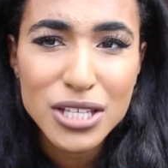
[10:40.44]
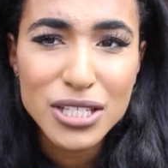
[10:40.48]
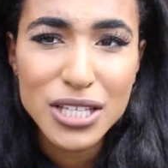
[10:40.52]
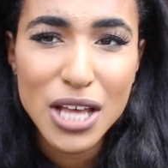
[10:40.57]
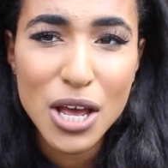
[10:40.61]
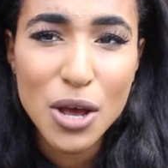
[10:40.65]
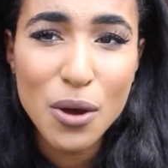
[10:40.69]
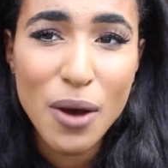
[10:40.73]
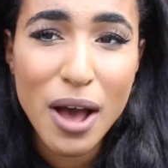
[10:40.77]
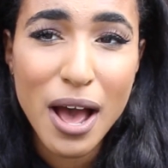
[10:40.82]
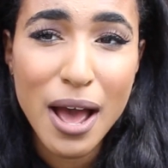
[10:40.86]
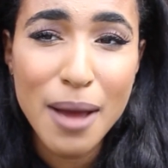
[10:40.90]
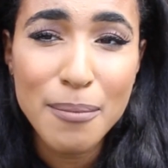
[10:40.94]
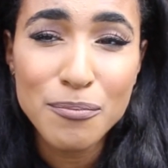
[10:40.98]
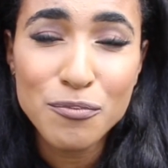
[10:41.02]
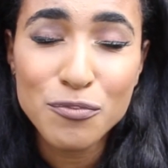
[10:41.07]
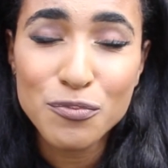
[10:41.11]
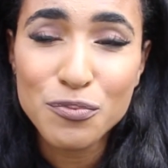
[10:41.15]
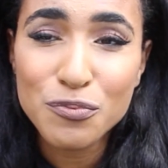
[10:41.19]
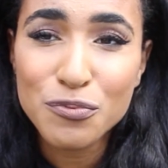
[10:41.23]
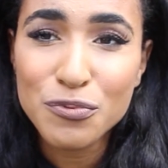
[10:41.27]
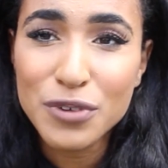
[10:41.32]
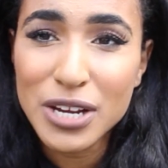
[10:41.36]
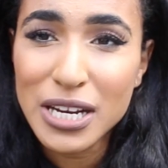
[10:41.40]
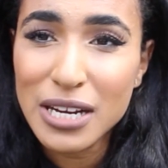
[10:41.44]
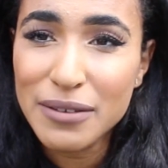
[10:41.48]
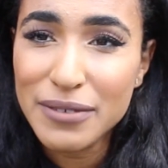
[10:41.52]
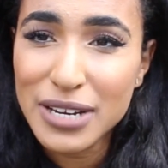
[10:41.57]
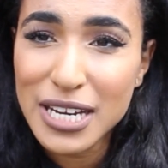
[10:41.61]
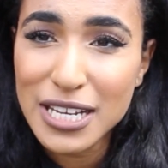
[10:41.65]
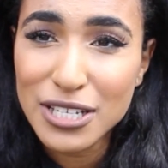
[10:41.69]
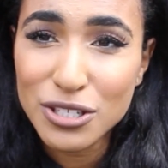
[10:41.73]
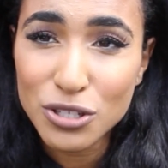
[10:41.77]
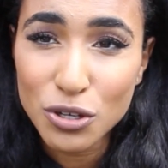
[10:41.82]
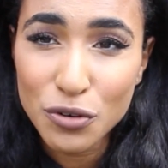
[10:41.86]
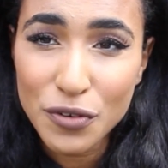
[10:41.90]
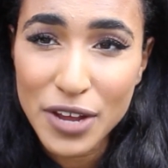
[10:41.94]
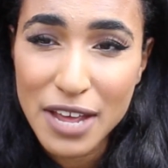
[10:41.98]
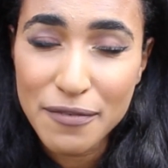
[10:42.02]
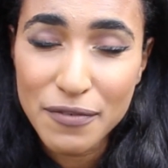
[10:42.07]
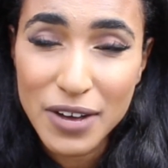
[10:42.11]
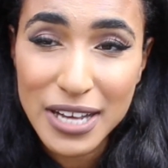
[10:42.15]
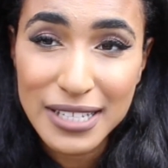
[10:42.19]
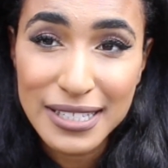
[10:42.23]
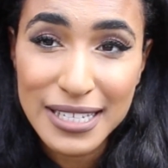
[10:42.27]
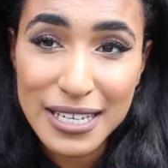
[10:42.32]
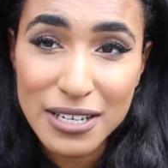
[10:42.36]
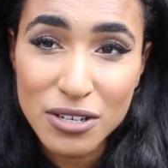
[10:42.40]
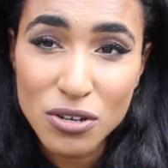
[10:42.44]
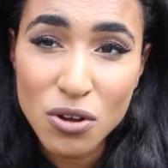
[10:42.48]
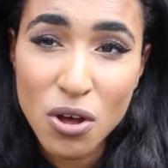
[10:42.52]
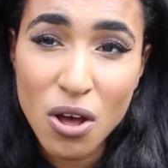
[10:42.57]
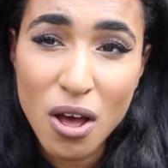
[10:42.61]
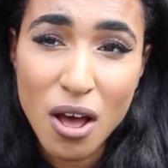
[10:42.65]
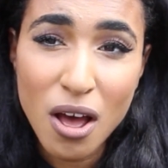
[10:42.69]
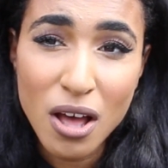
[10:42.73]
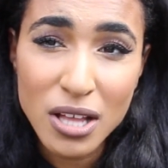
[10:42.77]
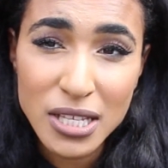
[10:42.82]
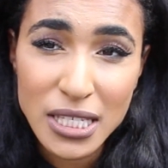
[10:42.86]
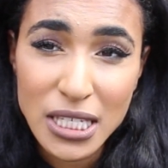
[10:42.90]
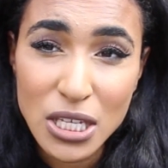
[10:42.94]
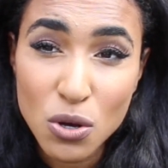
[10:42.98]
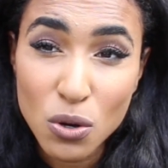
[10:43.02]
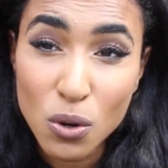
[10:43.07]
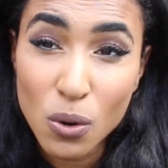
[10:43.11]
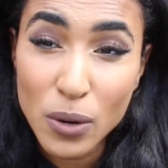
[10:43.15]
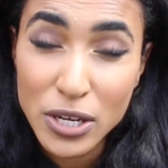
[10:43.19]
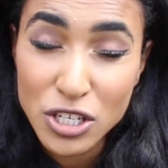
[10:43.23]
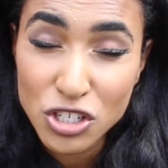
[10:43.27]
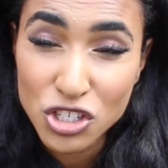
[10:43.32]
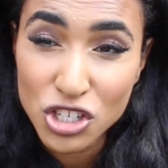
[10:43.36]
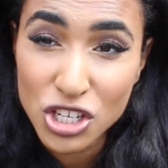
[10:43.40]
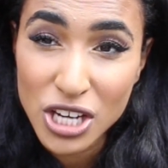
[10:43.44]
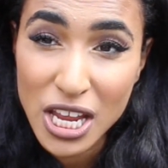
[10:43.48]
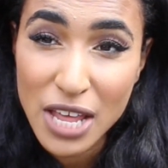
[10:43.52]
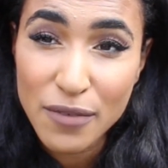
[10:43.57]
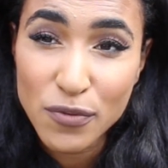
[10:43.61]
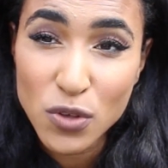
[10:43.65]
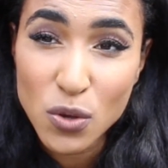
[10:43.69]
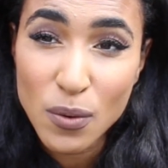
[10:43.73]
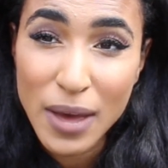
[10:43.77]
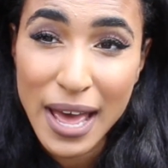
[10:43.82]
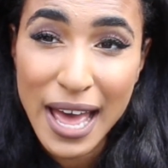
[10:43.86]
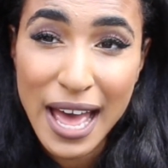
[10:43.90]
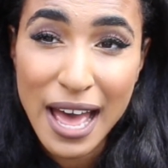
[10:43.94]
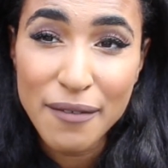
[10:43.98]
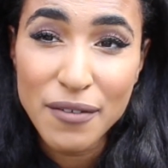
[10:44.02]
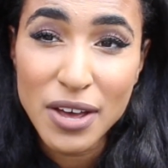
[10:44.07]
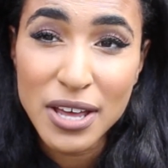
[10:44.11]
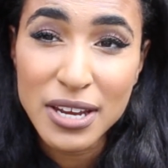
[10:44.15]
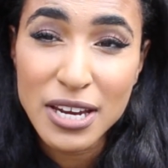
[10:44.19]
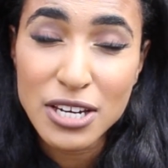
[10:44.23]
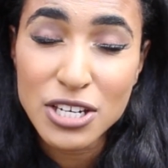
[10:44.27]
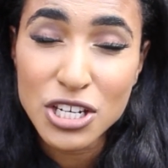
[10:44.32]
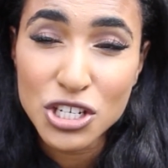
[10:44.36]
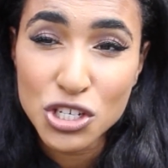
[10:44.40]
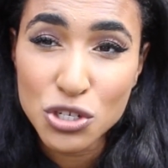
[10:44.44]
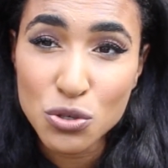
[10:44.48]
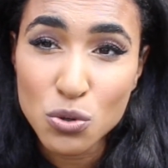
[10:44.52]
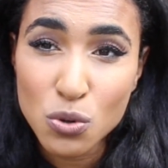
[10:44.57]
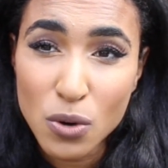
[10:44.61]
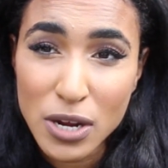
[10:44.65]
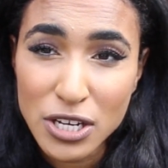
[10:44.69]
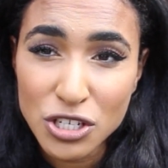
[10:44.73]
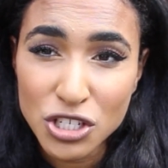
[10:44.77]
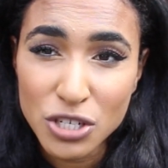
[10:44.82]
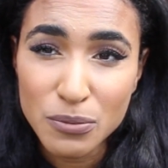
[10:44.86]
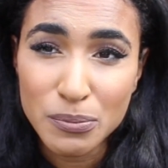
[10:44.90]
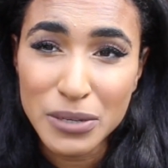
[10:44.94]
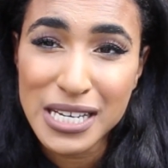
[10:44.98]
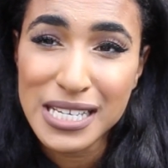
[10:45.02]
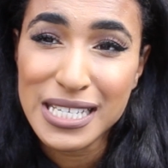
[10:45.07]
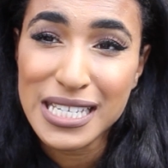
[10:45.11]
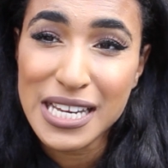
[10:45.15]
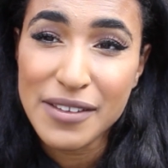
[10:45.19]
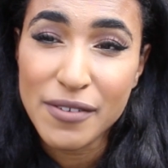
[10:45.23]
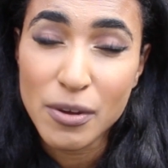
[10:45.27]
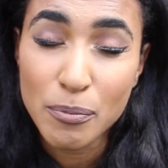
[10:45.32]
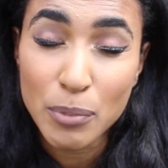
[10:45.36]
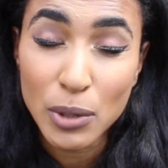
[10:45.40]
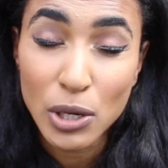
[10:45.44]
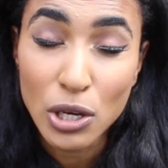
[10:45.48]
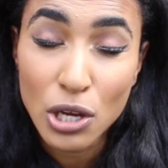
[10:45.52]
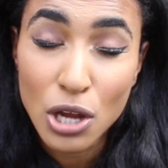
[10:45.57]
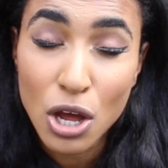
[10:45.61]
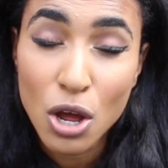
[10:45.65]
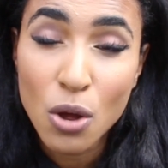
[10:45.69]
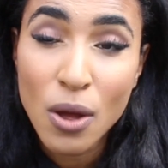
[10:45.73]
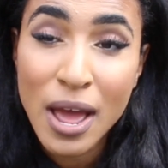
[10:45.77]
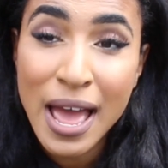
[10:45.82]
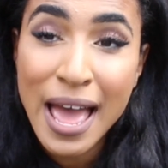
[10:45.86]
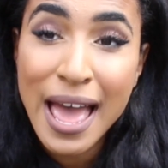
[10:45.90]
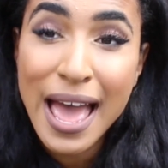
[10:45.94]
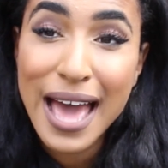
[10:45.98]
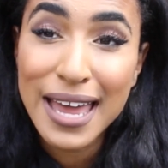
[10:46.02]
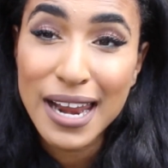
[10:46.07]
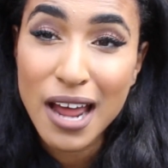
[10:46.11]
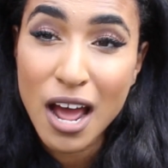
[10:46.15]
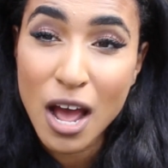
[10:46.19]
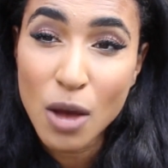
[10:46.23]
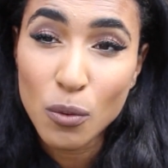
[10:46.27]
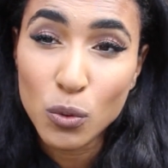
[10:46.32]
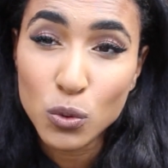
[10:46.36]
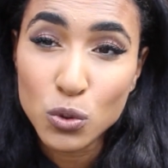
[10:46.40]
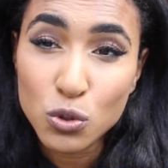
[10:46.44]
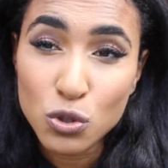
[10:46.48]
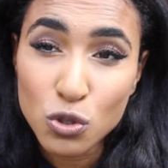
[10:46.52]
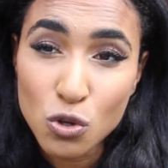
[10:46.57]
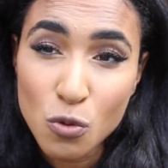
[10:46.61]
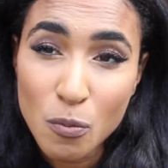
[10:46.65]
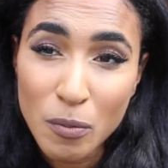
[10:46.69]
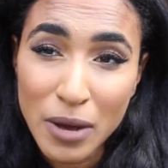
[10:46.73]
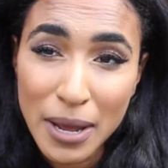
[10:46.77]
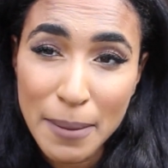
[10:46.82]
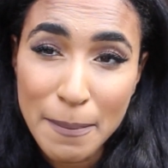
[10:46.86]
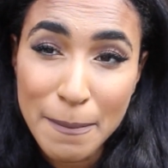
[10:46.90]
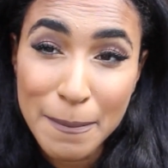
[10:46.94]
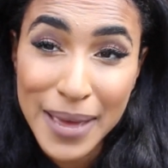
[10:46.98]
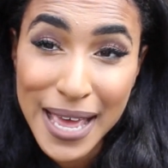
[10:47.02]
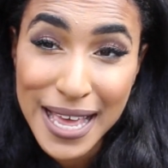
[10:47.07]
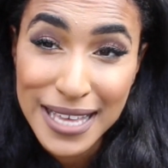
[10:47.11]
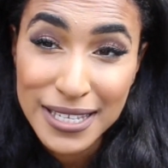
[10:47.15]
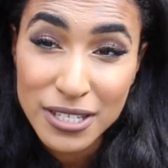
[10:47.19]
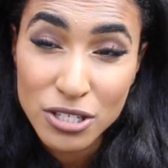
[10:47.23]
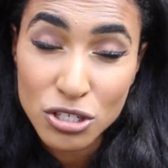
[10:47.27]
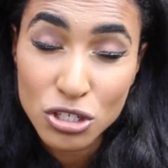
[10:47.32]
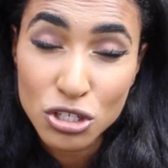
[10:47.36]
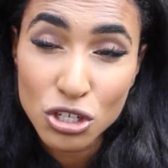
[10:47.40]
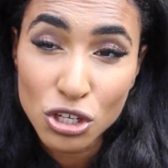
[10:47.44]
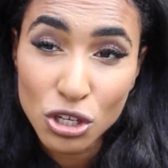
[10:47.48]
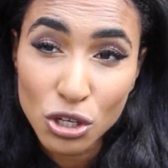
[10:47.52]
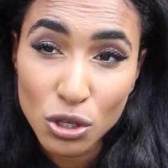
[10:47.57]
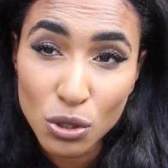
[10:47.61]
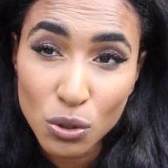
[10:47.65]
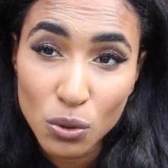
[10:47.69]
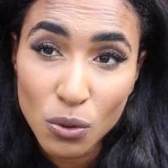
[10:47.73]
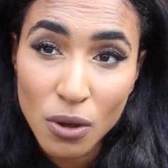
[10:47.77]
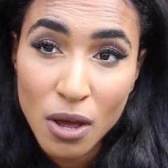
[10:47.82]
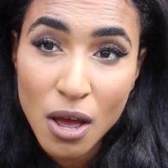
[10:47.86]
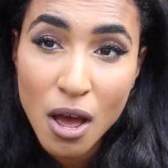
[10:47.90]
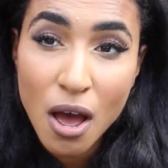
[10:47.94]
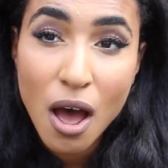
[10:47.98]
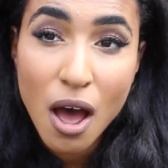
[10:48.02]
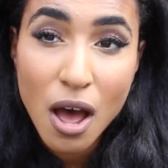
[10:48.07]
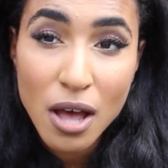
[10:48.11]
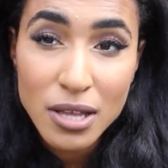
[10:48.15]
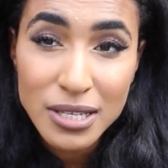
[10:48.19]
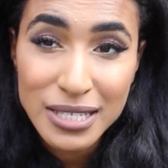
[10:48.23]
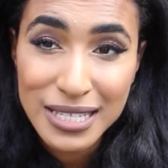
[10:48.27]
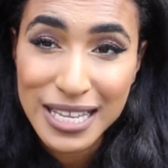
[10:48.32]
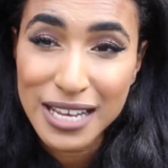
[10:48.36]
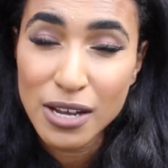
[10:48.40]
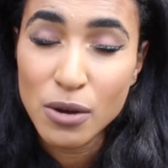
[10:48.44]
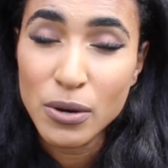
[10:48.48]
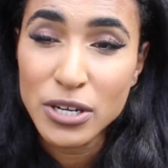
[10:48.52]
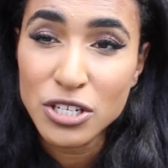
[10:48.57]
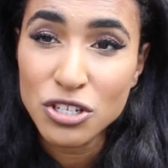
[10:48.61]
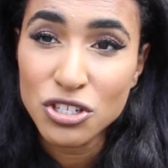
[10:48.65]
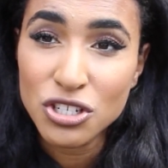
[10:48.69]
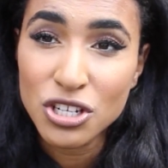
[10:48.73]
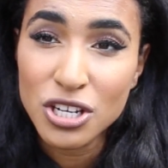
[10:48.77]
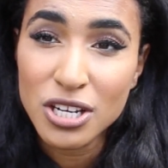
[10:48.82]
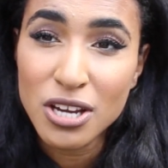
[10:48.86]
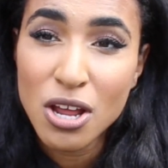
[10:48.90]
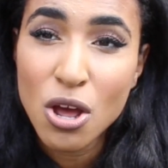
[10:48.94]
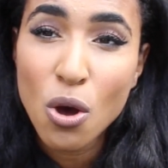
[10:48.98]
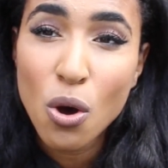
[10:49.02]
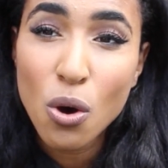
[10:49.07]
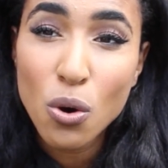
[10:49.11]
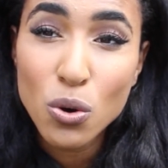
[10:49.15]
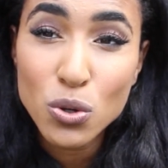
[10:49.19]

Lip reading: so I'm really sorry if I did not answer your question. If you have an additional question, please leave it below and I will do my best to answer that question.